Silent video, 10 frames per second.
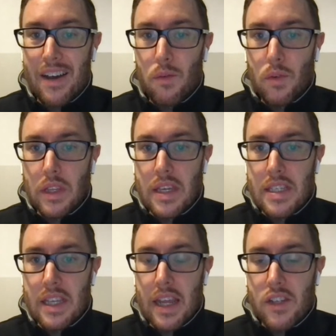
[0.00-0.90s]

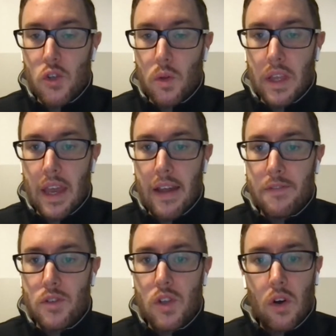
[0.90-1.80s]
release and shortly
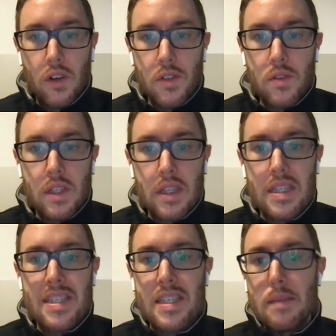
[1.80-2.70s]
after to also say that
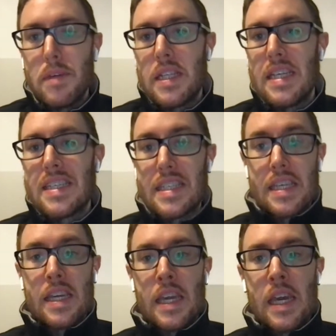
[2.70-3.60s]
the
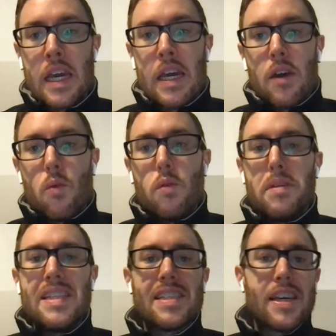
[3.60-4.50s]
CBDC would
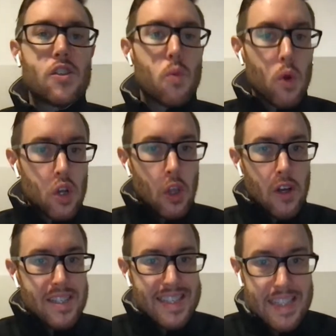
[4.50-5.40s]
be designed to work
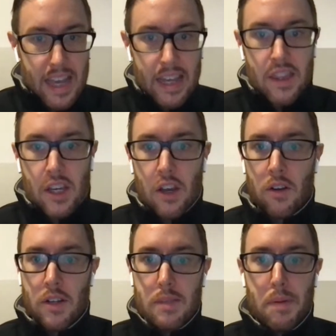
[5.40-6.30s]
alongside the
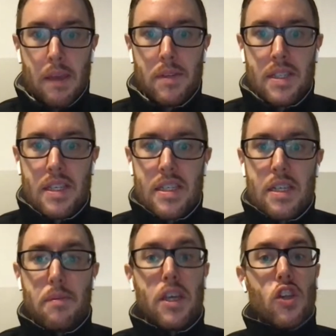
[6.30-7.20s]
current payment
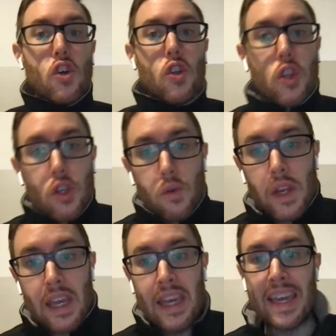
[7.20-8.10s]
system,
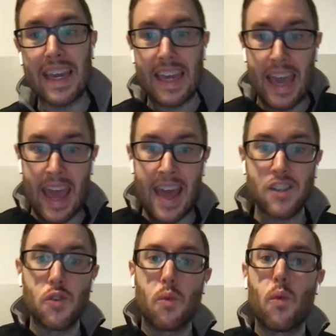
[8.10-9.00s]
including
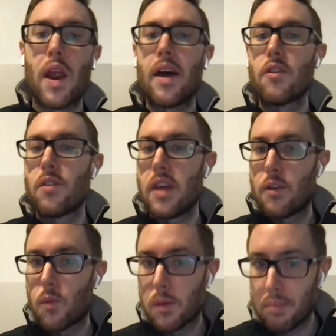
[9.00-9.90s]
cash rather
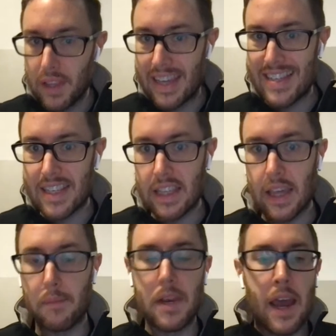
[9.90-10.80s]
than replacing
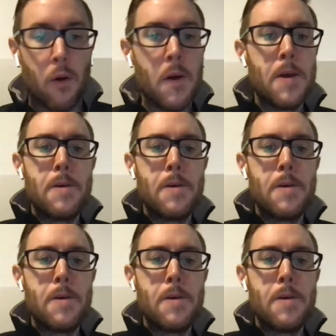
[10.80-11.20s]
them. Now,